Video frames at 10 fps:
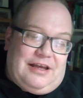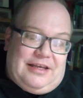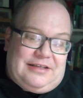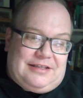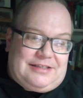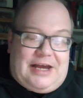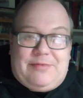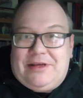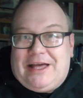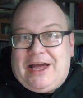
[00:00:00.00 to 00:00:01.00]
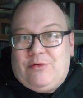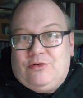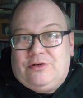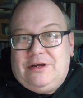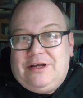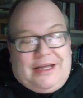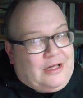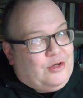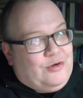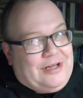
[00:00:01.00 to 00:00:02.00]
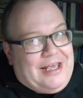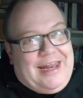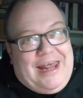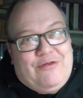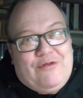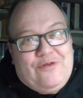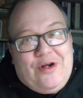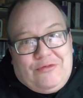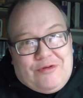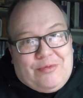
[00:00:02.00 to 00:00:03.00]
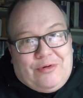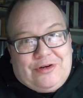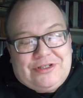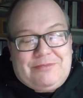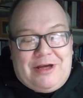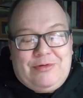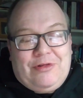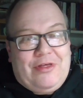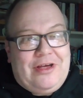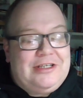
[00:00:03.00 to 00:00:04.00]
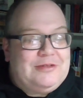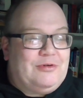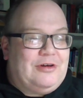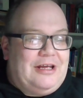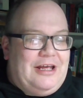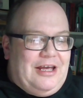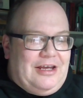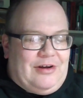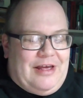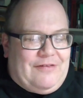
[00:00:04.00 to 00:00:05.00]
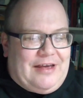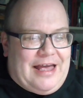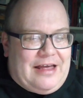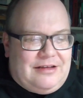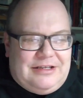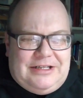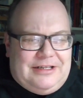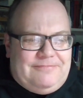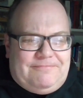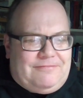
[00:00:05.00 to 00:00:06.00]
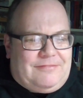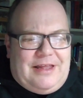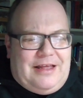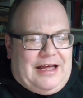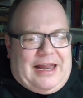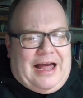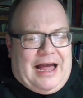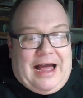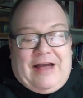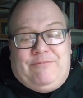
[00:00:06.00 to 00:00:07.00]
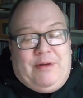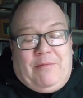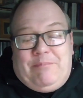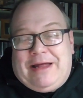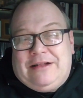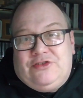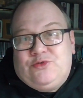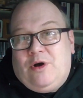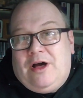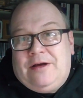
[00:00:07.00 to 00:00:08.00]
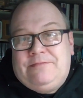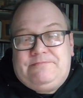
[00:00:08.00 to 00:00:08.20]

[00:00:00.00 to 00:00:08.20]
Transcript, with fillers: it's the type of thing I would include in a referral reports. Maybe other things, but you know, if you get, and I've been on panels where